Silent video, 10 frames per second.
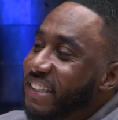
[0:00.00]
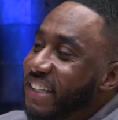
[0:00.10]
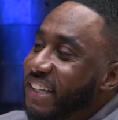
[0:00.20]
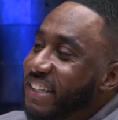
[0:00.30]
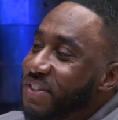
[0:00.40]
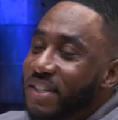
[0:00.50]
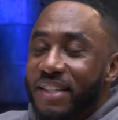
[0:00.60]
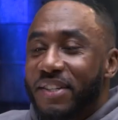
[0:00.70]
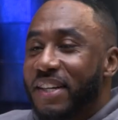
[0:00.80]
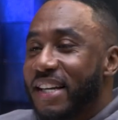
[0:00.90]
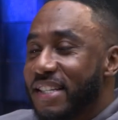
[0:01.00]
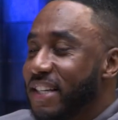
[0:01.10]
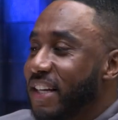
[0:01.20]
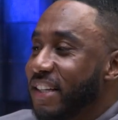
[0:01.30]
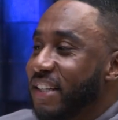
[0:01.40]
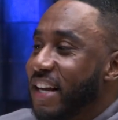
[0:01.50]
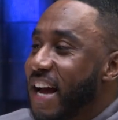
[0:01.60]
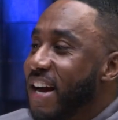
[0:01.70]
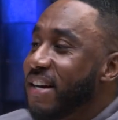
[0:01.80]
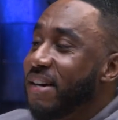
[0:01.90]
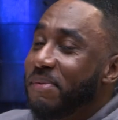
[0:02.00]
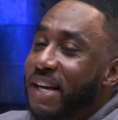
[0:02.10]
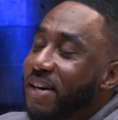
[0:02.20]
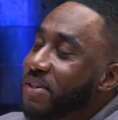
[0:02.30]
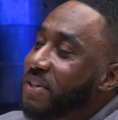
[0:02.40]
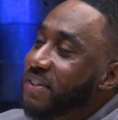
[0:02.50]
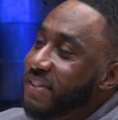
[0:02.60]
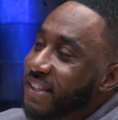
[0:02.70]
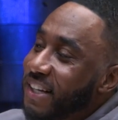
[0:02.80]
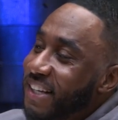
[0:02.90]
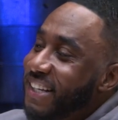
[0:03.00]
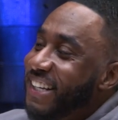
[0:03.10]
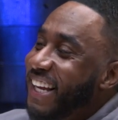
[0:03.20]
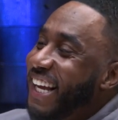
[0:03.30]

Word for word: Yeah, you ain't should nothing. do that shit. I come and heckle you come